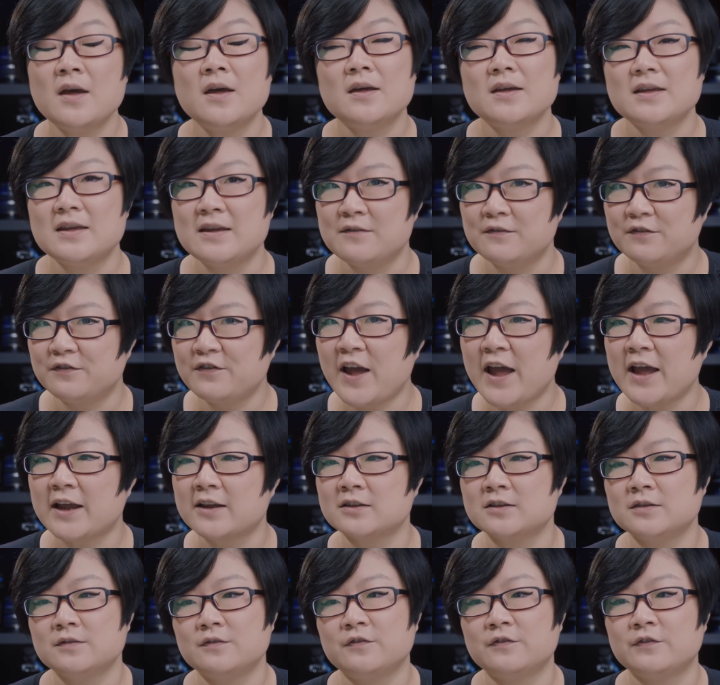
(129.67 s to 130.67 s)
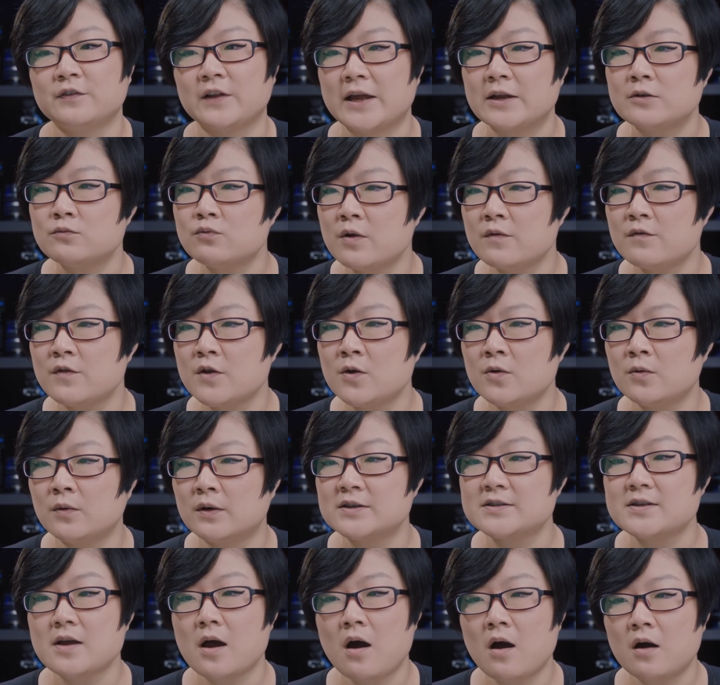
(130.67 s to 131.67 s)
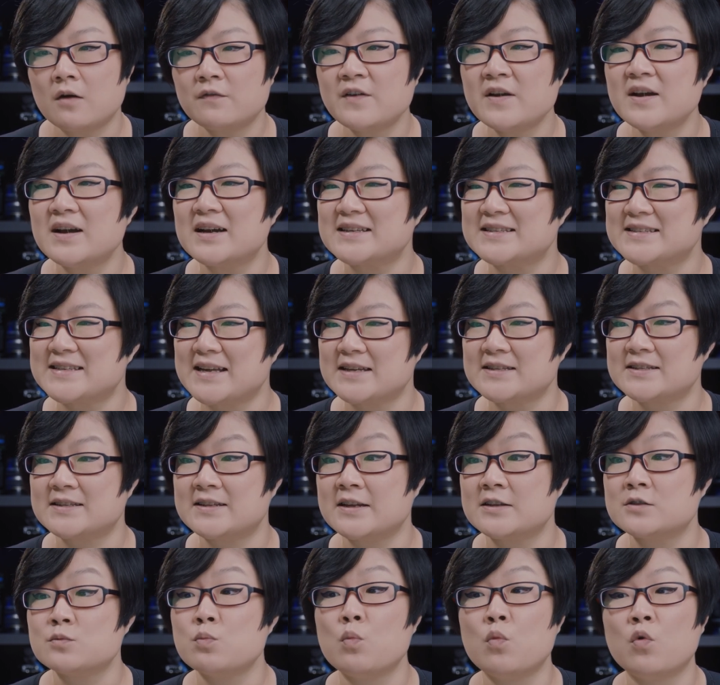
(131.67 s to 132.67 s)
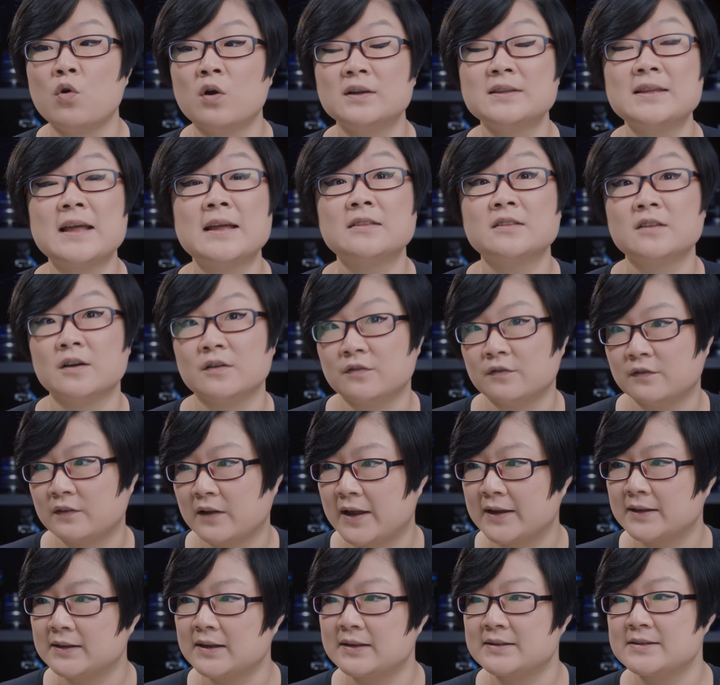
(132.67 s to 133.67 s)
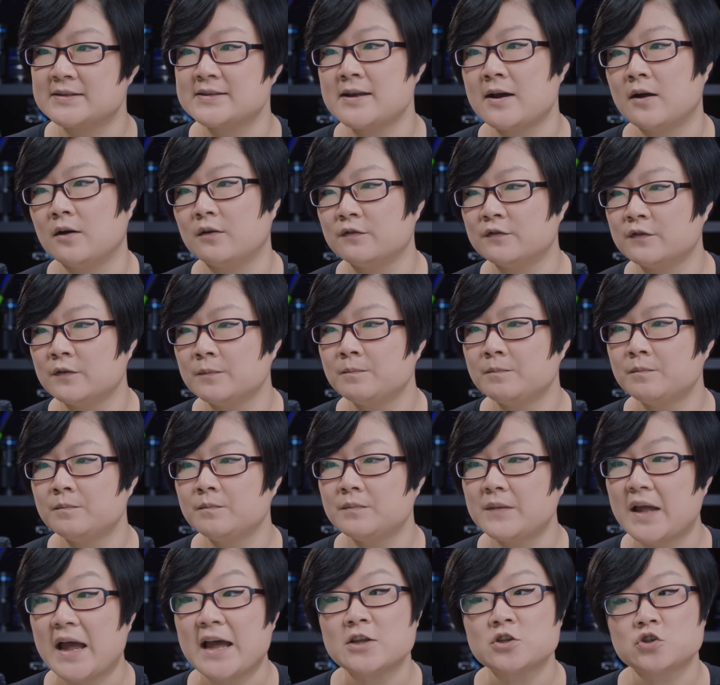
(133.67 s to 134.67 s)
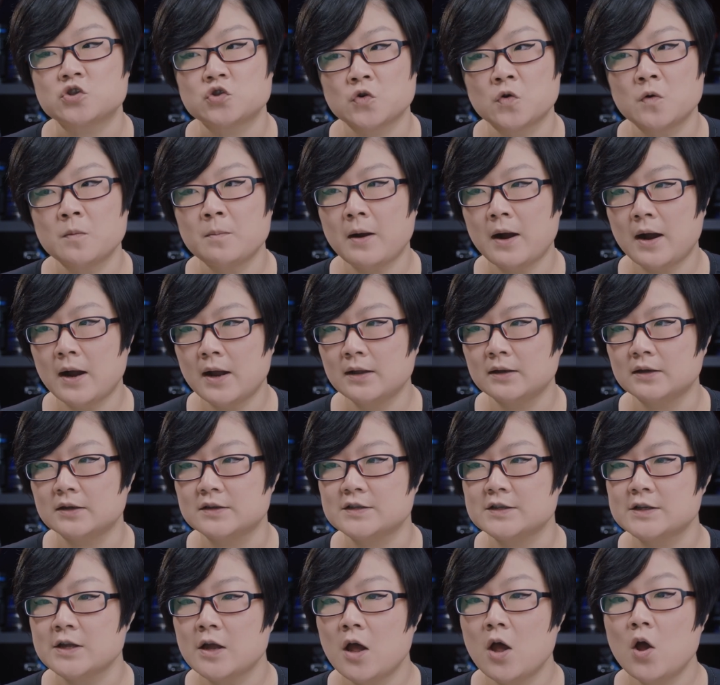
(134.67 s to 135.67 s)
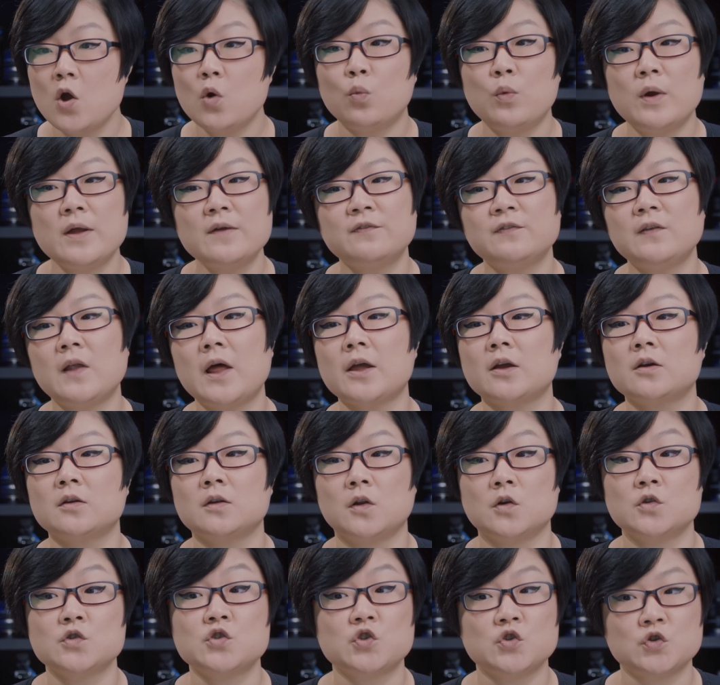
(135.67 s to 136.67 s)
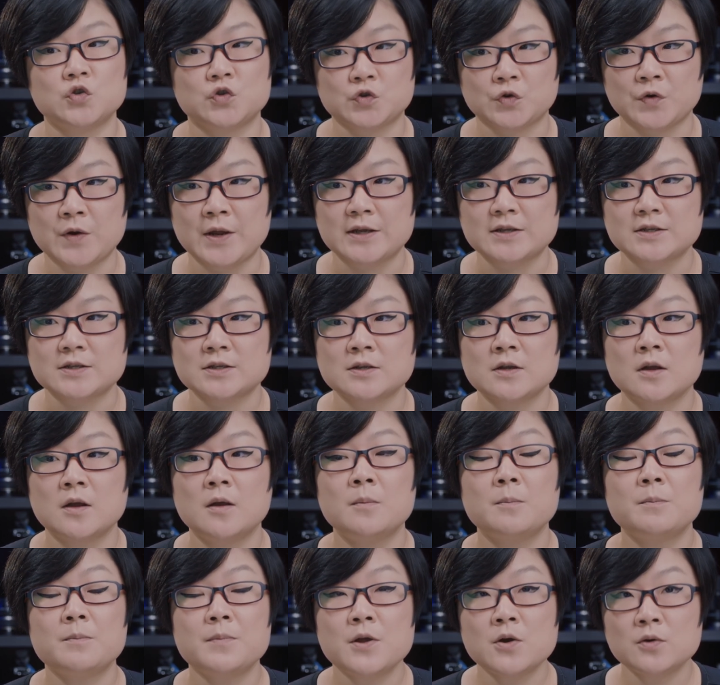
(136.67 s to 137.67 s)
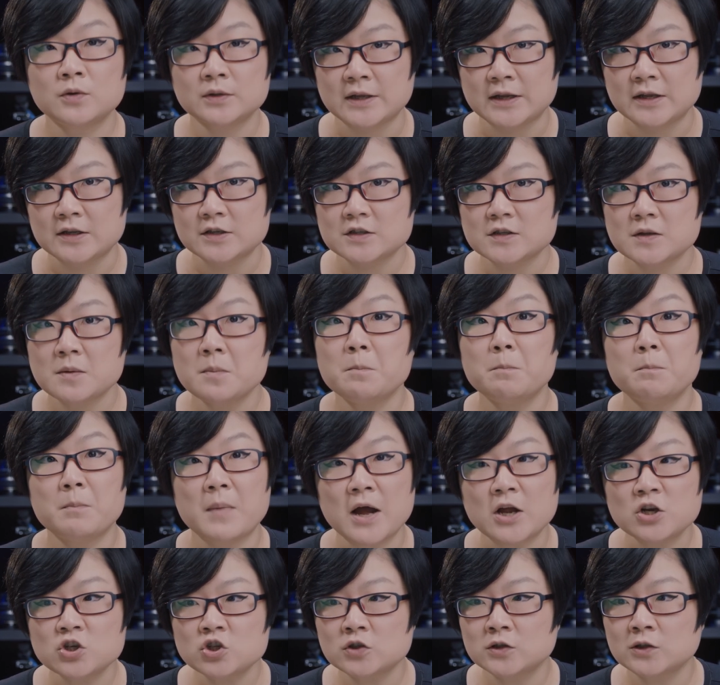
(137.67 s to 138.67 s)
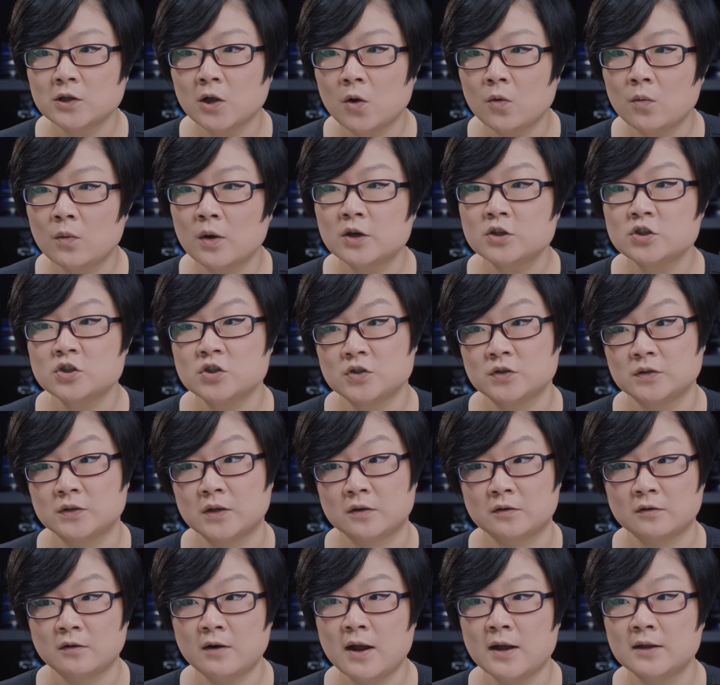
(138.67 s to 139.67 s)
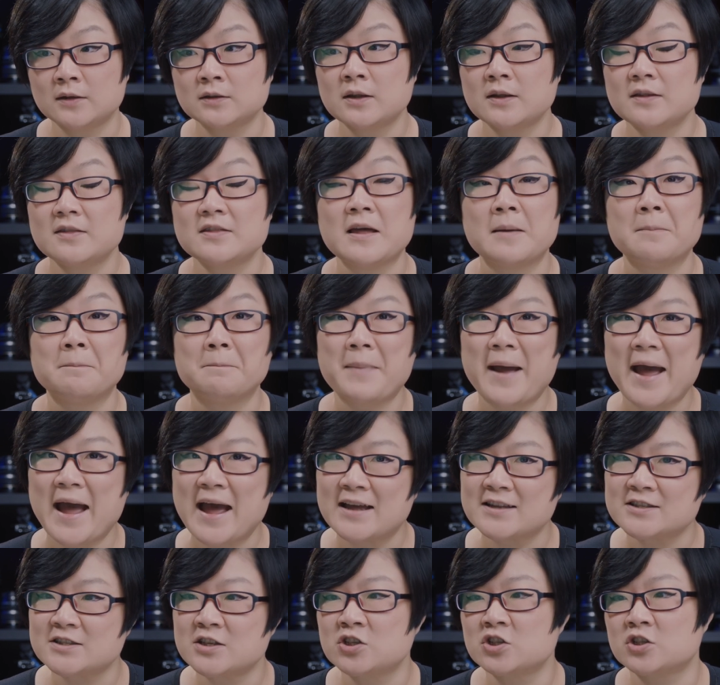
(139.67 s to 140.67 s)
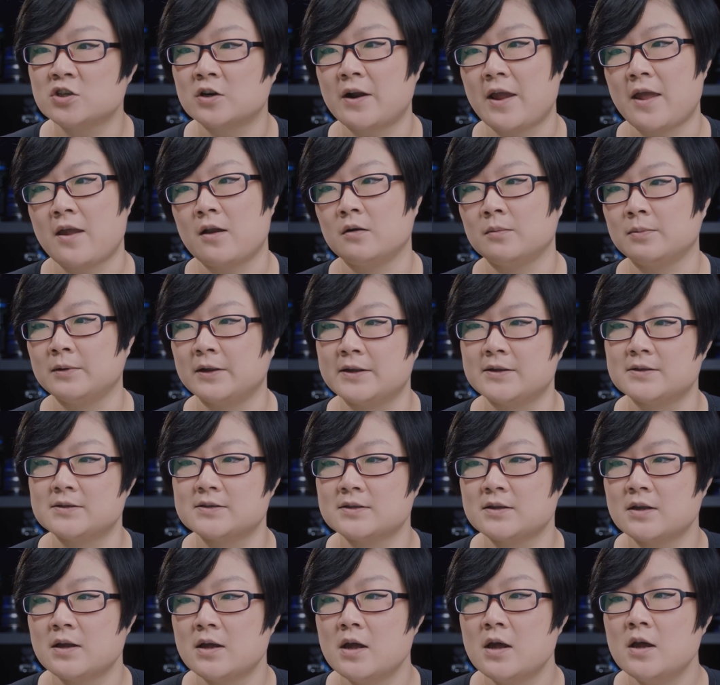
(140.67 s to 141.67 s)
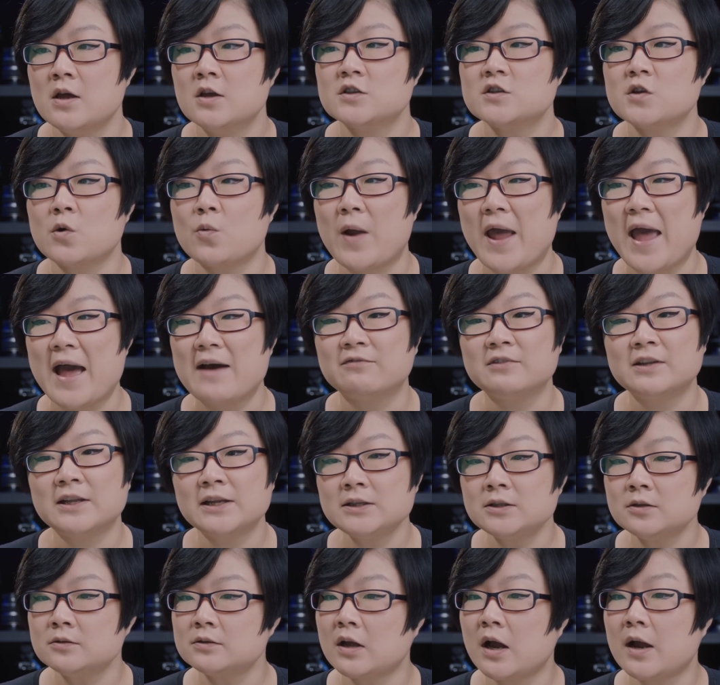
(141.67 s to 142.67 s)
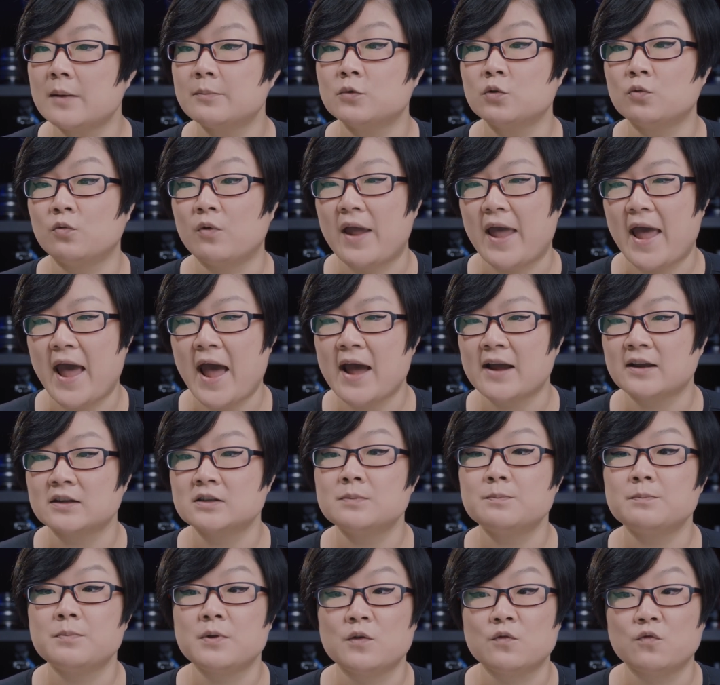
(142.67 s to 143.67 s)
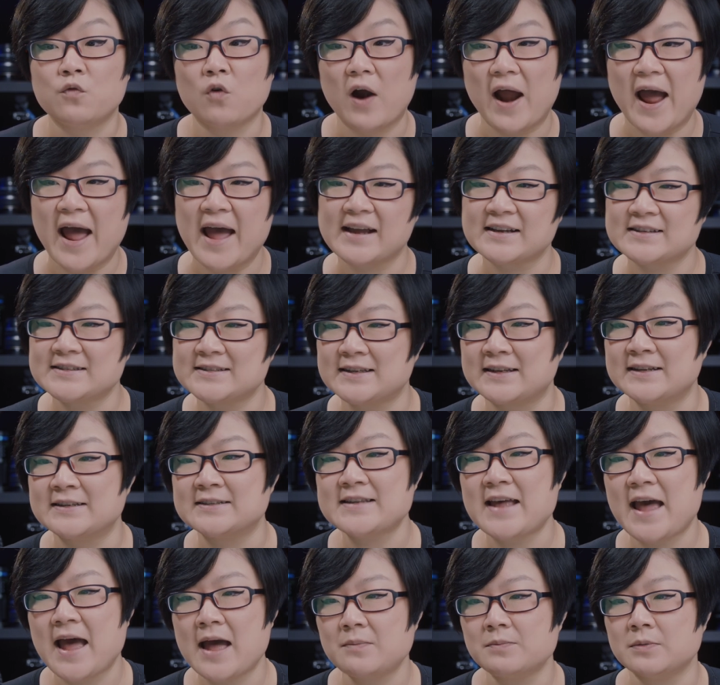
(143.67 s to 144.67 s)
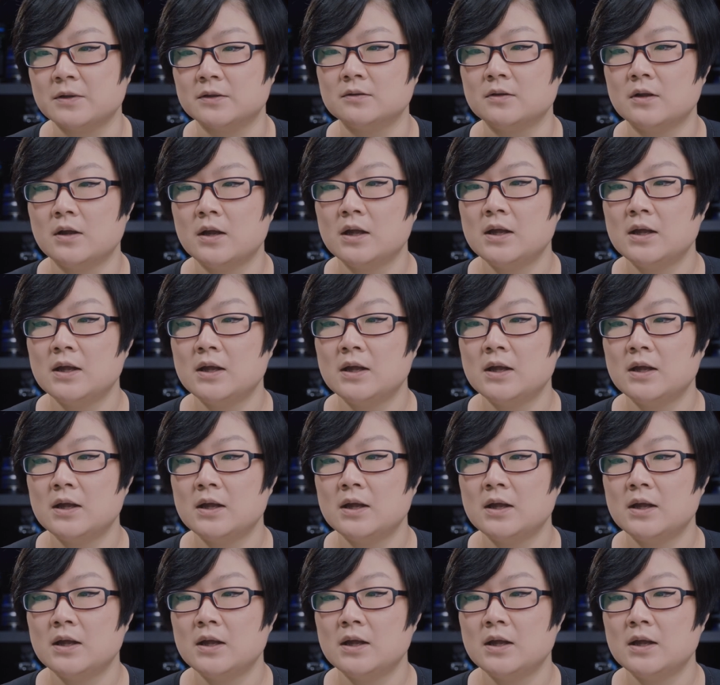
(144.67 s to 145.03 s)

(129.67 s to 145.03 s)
In fact, flight reviewers often assess this more than the flight itself. As drone pilots, we fly close to trees, buildings, much lower to the ground than passenger airplanes. So we have little time to react before accidents happen.